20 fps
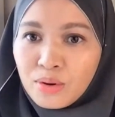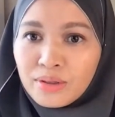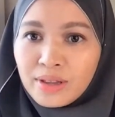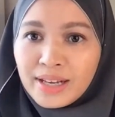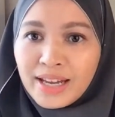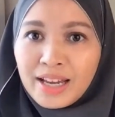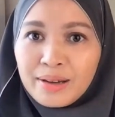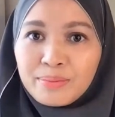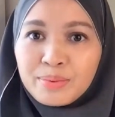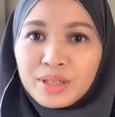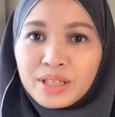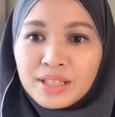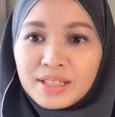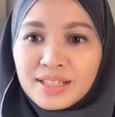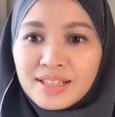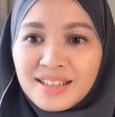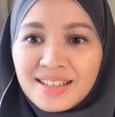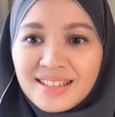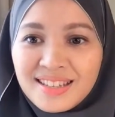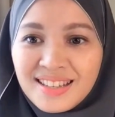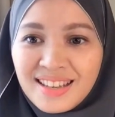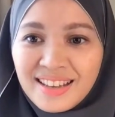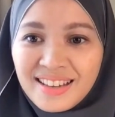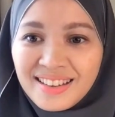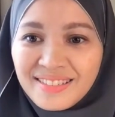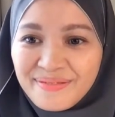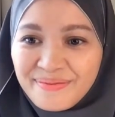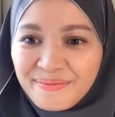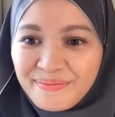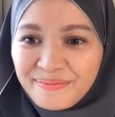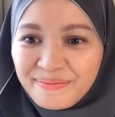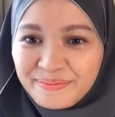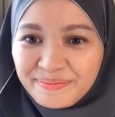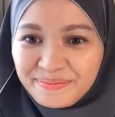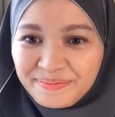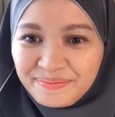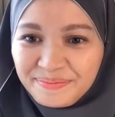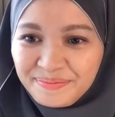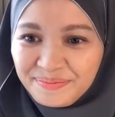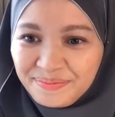than happy to see
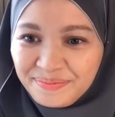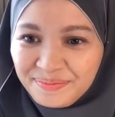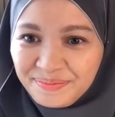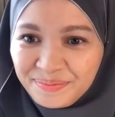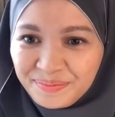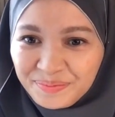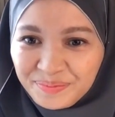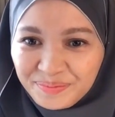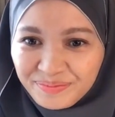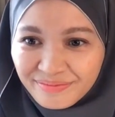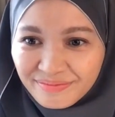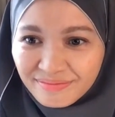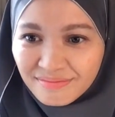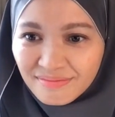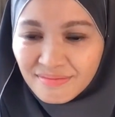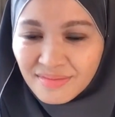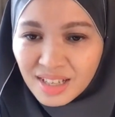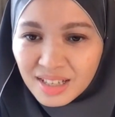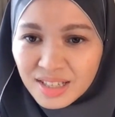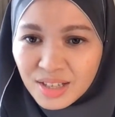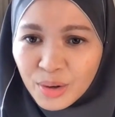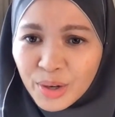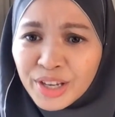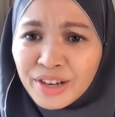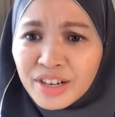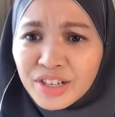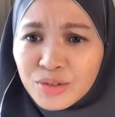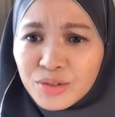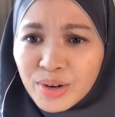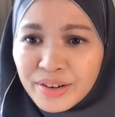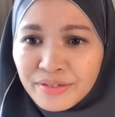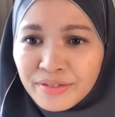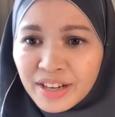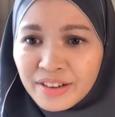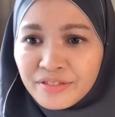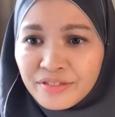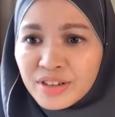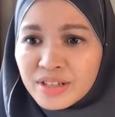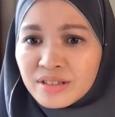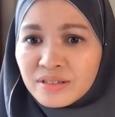it. So here are
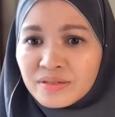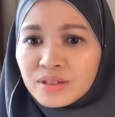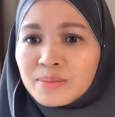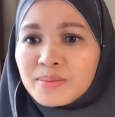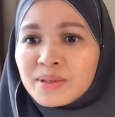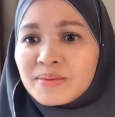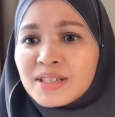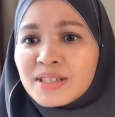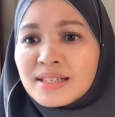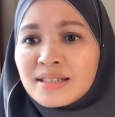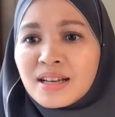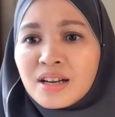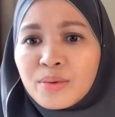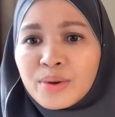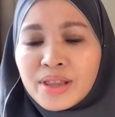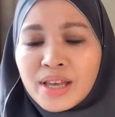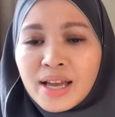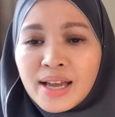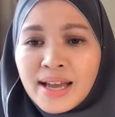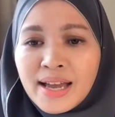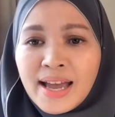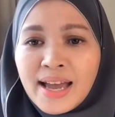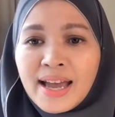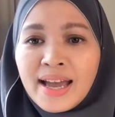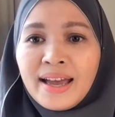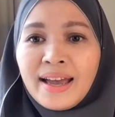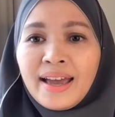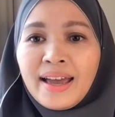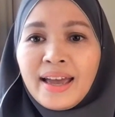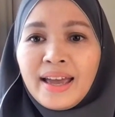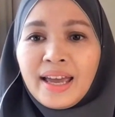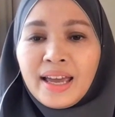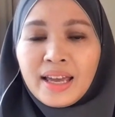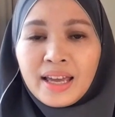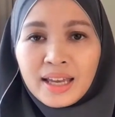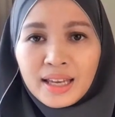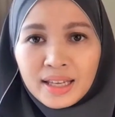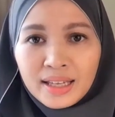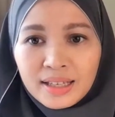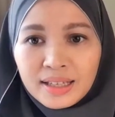25 phrasal verbs. I'm going to start with
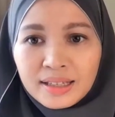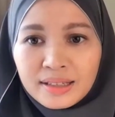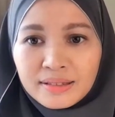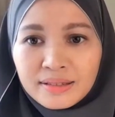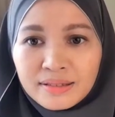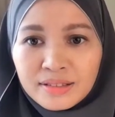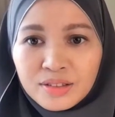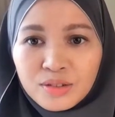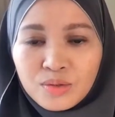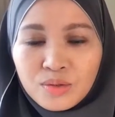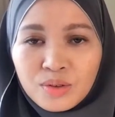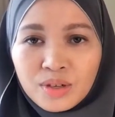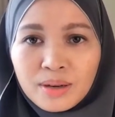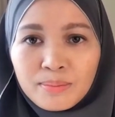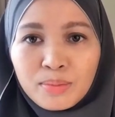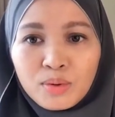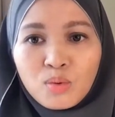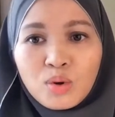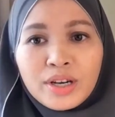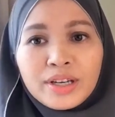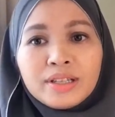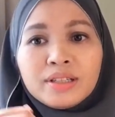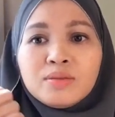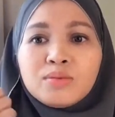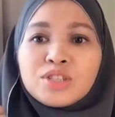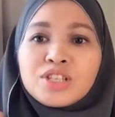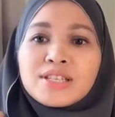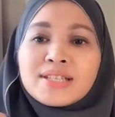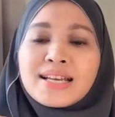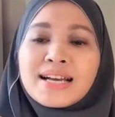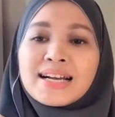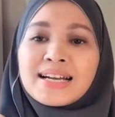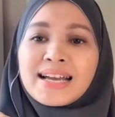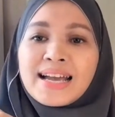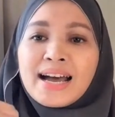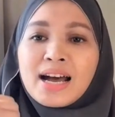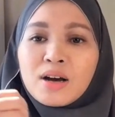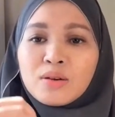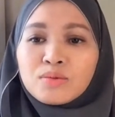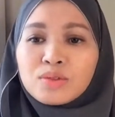A. Number one, which is
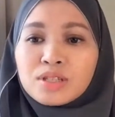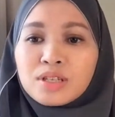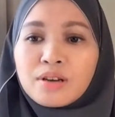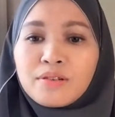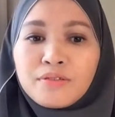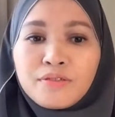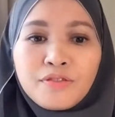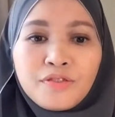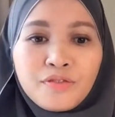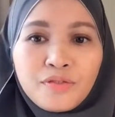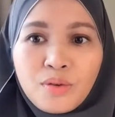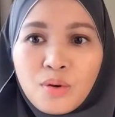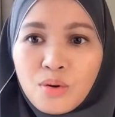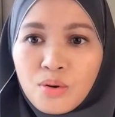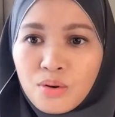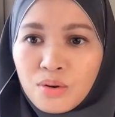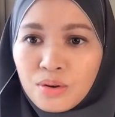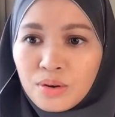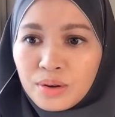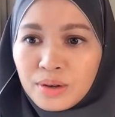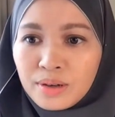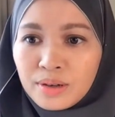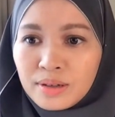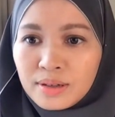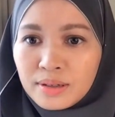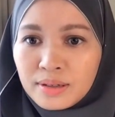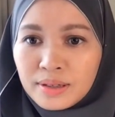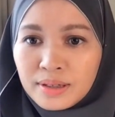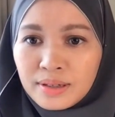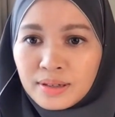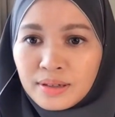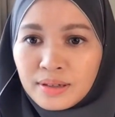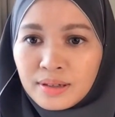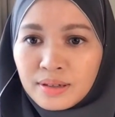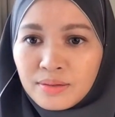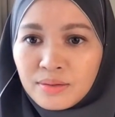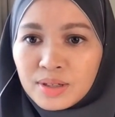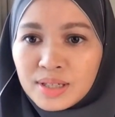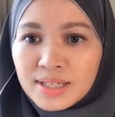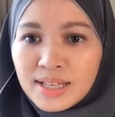account for.
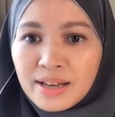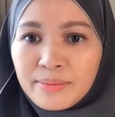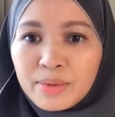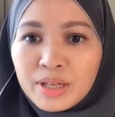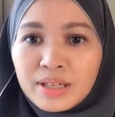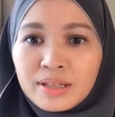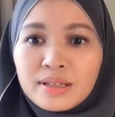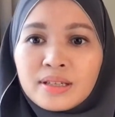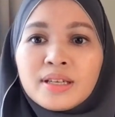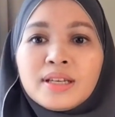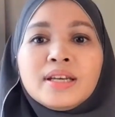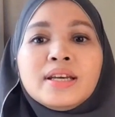What does that mean?